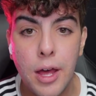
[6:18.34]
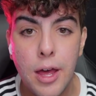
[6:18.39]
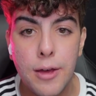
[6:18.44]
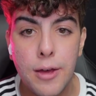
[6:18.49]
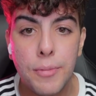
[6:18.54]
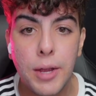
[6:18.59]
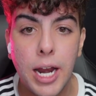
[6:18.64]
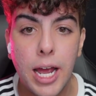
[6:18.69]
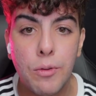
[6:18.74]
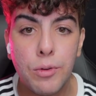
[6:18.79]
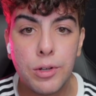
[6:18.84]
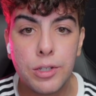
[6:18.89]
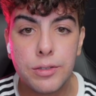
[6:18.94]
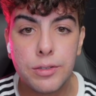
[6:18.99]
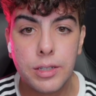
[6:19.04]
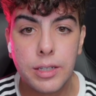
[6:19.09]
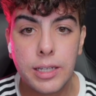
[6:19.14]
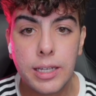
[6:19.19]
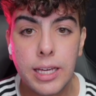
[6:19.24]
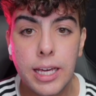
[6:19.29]
but I will
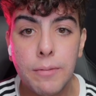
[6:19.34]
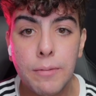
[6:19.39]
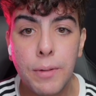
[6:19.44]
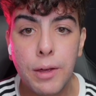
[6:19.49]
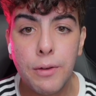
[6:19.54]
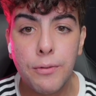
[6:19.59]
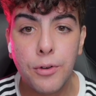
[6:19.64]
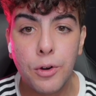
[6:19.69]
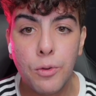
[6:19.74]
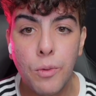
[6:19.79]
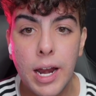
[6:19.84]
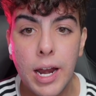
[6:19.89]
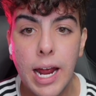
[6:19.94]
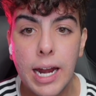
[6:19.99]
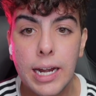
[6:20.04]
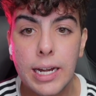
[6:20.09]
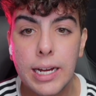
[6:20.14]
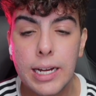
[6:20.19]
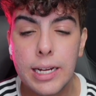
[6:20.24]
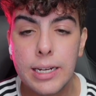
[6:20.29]
keep it for when
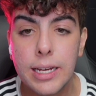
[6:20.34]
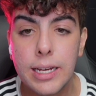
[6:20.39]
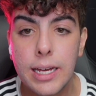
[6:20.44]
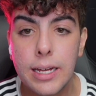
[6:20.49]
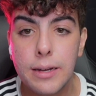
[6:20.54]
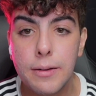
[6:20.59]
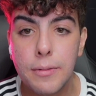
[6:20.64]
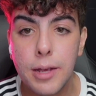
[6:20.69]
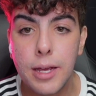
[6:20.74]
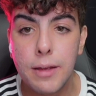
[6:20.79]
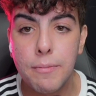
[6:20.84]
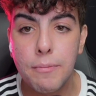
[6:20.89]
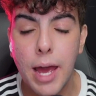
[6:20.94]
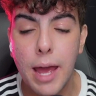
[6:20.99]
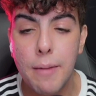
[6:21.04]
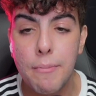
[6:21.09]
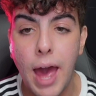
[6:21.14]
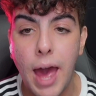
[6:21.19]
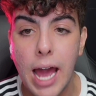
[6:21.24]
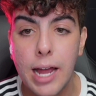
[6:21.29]
I need it in
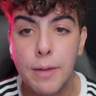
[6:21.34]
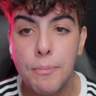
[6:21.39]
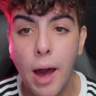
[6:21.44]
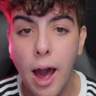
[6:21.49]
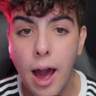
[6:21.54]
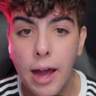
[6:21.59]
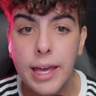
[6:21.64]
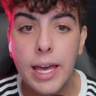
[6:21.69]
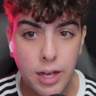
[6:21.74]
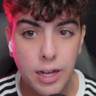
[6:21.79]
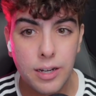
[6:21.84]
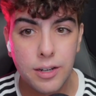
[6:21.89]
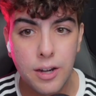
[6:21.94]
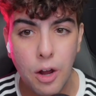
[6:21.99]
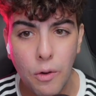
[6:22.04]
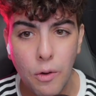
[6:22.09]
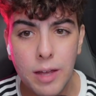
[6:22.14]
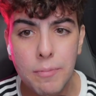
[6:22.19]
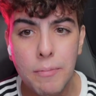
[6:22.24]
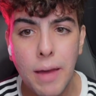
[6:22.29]
my back pocket.
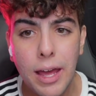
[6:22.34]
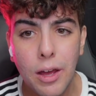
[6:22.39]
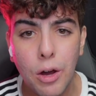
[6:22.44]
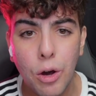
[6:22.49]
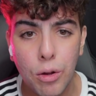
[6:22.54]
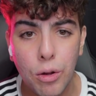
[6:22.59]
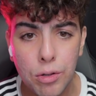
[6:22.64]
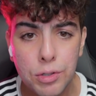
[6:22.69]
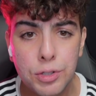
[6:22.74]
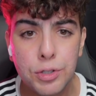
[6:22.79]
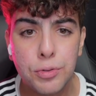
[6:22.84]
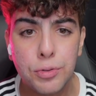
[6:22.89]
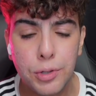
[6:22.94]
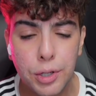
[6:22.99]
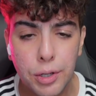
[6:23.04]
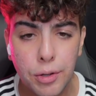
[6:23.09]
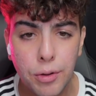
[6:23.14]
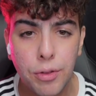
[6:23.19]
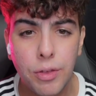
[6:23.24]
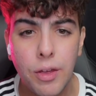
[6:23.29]
Knowing my whole
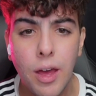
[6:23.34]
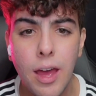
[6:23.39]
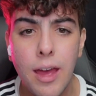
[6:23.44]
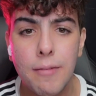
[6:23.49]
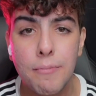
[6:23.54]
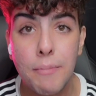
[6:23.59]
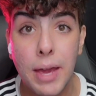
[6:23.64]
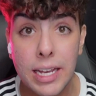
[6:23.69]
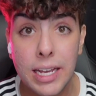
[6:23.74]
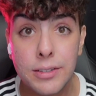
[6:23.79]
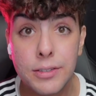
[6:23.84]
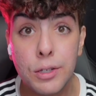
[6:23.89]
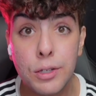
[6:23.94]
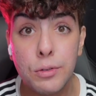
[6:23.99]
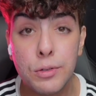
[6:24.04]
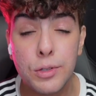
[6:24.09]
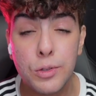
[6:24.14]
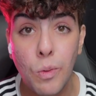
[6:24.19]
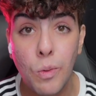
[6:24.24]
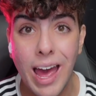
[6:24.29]
truth makes
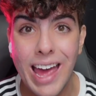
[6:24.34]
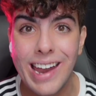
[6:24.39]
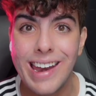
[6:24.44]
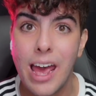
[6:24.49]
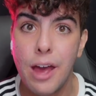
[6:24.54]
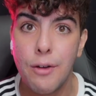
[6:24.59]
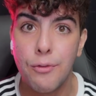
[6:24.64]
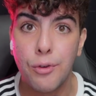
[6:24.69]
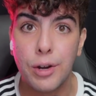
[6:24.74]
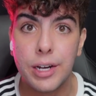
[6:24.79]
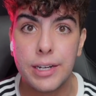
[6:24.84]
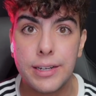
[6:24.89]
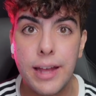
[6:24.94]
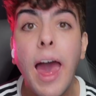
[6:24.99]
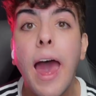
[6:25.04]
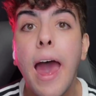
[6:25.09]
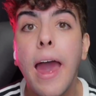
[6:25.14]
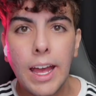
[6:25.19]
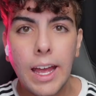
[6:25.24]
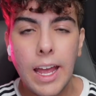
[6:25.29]
you sweat every
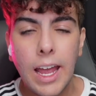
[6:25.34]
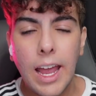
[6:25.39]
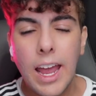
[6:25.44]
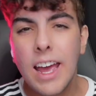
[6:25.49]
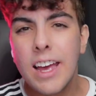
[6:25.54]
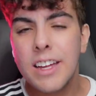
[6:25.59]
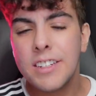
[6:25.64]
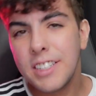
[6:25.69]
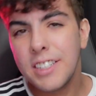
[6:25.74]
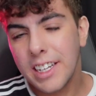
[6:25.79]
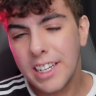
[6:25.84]
day. And it